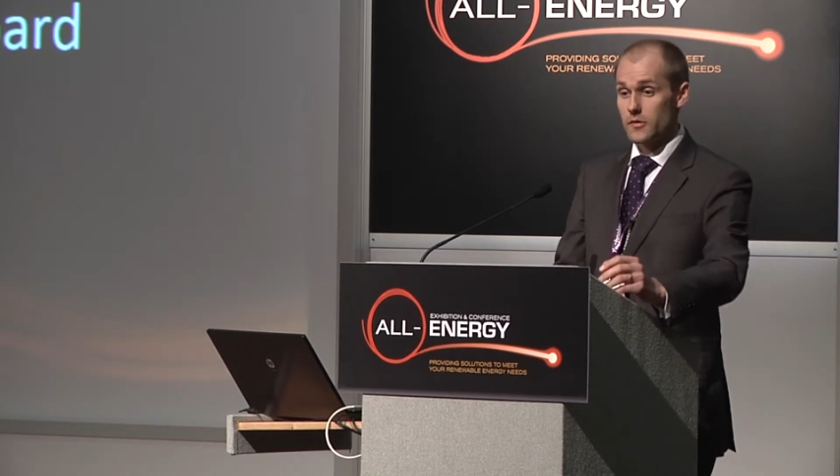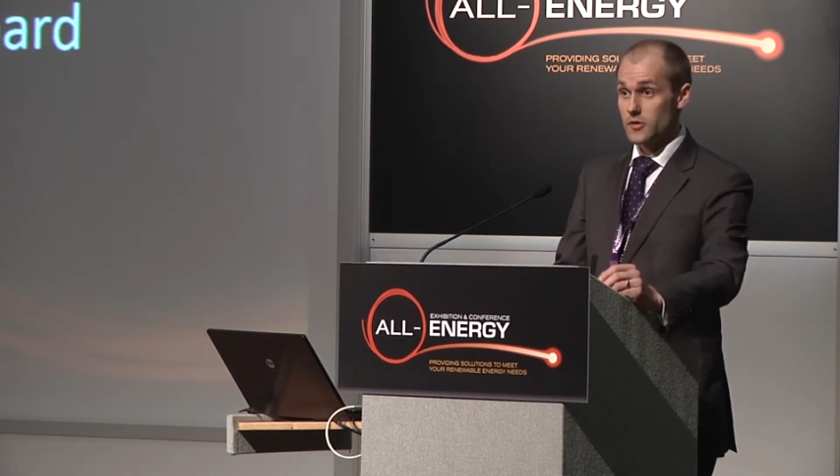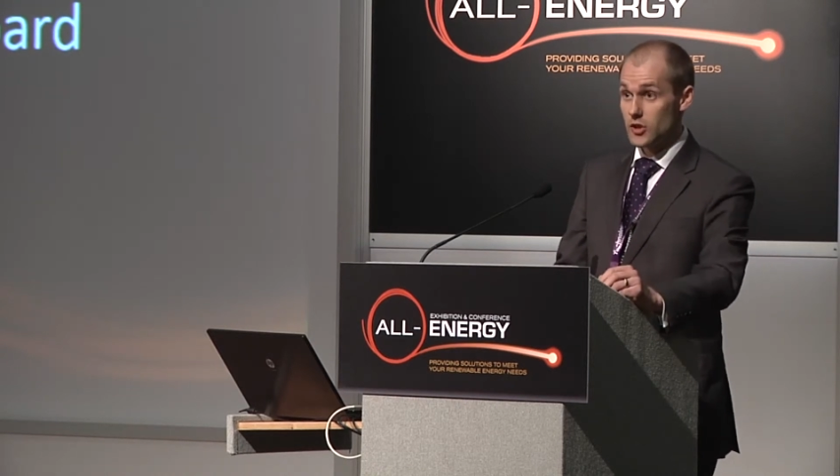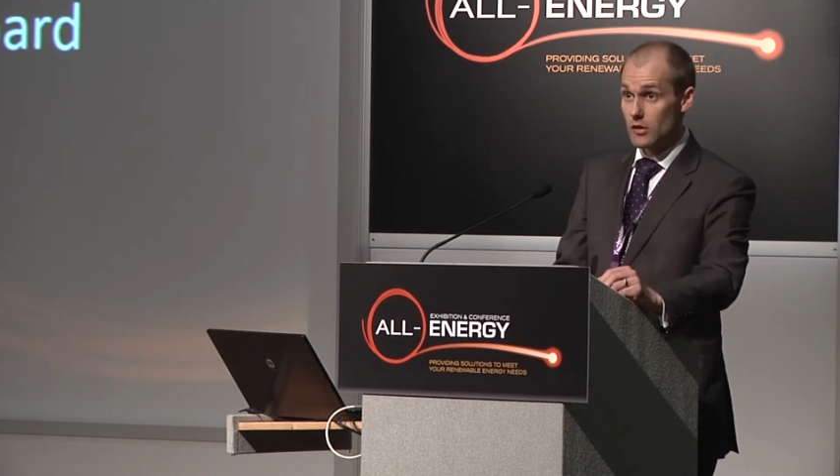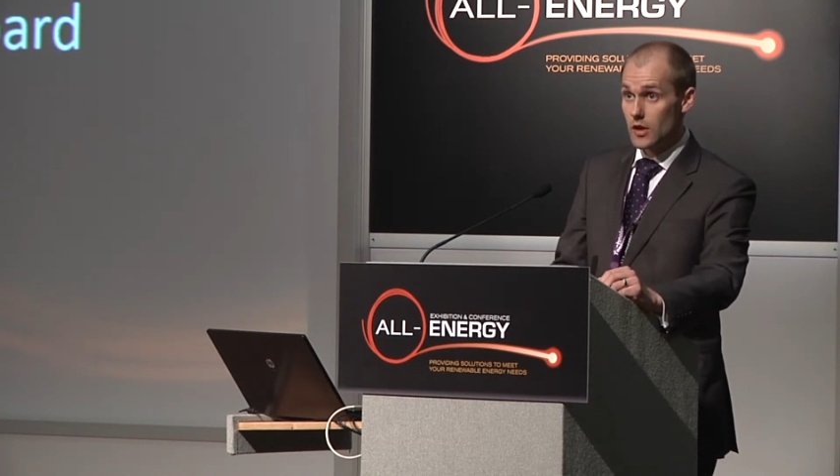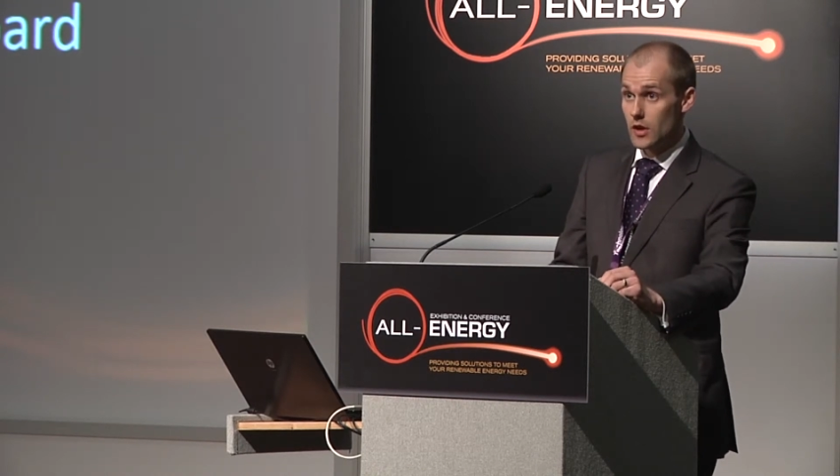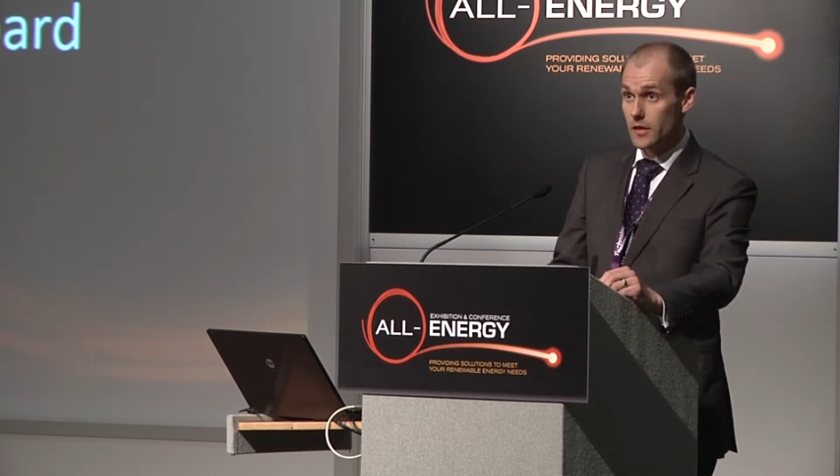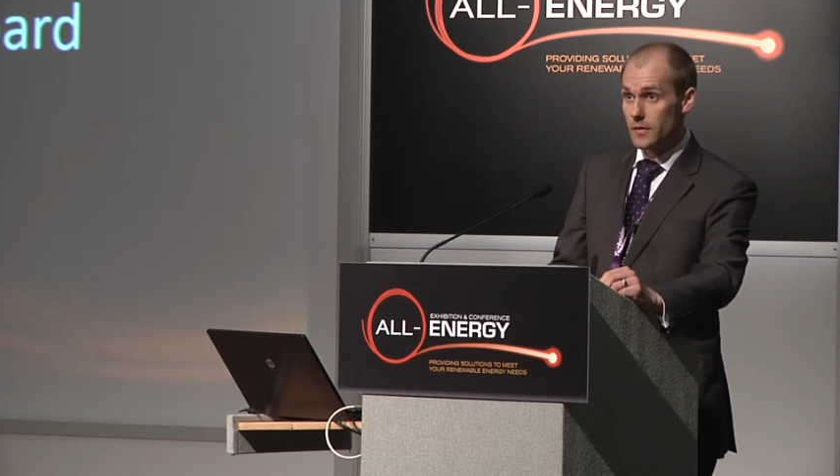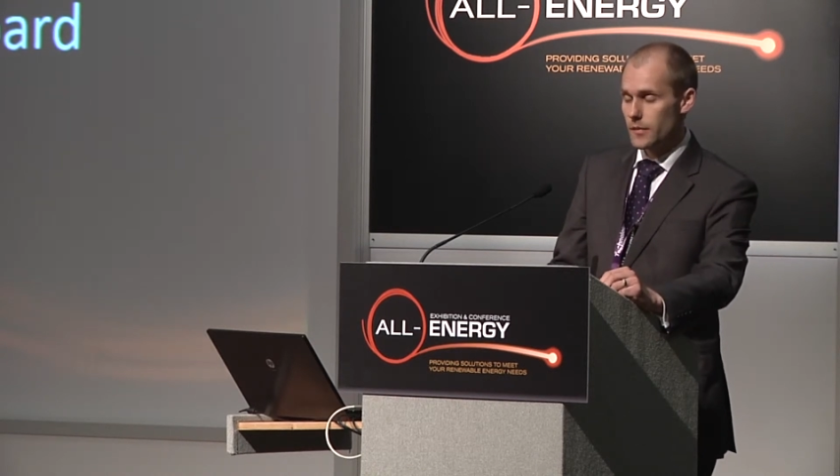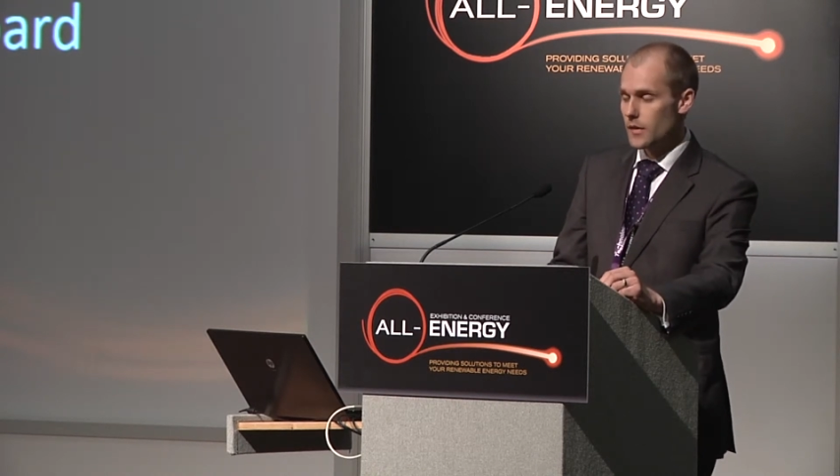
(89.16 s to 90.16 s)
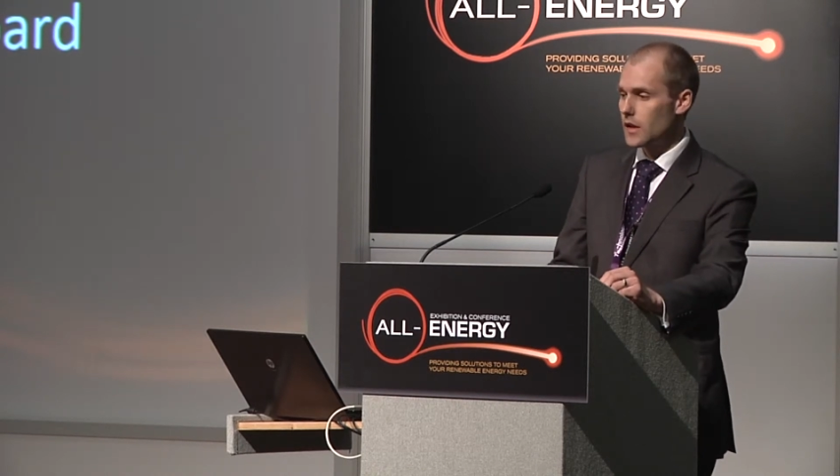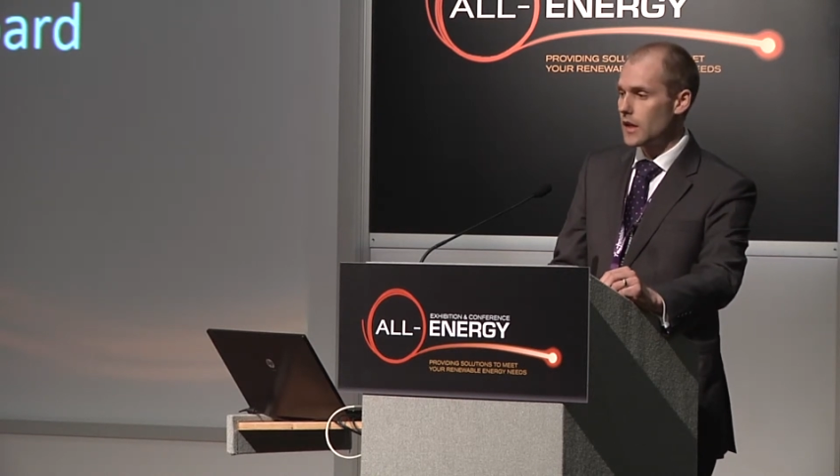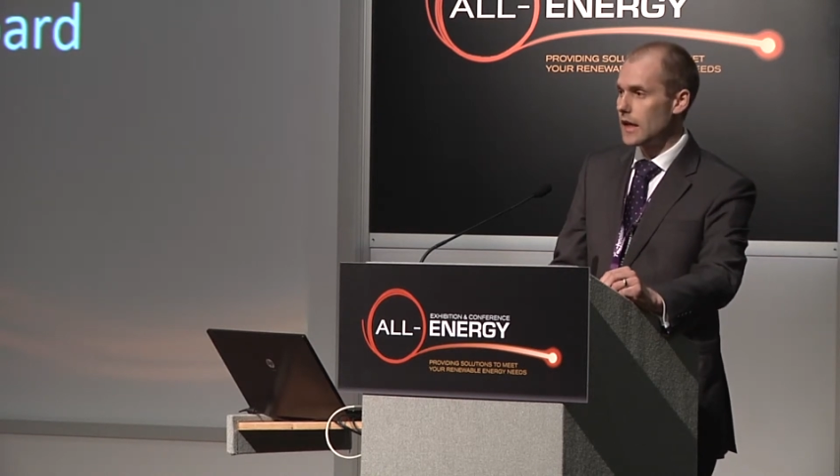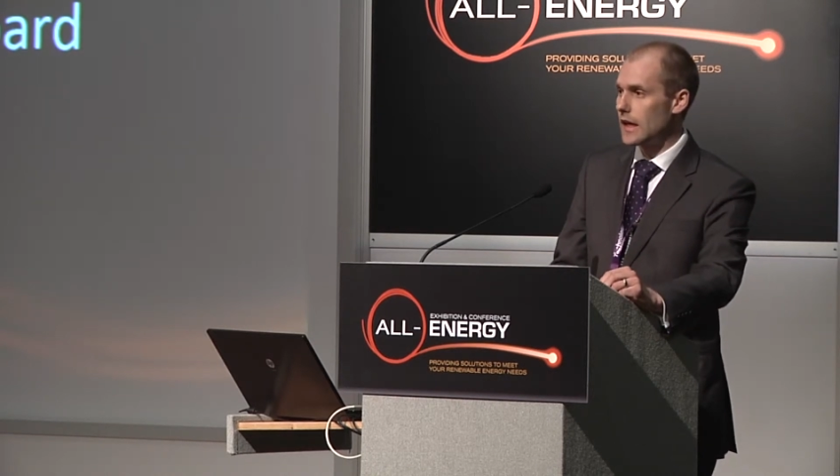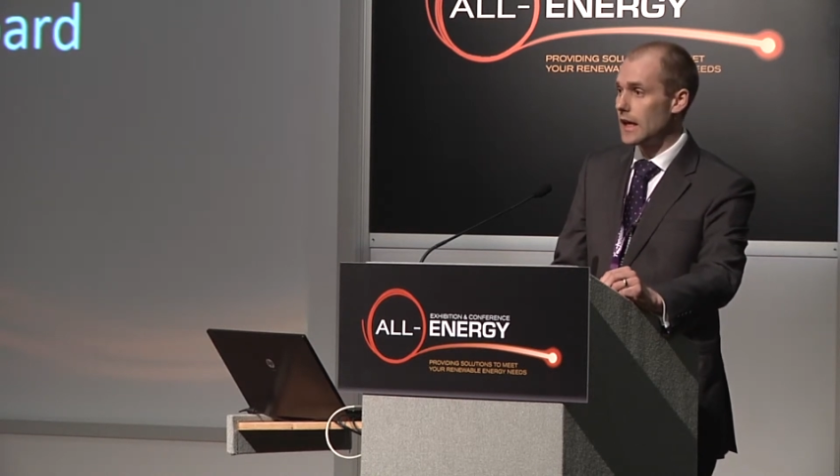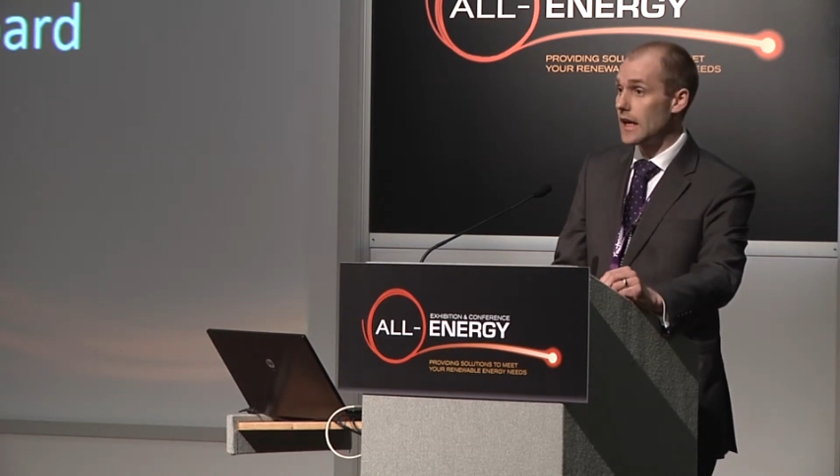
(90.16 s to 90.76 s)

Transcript: solar, uh,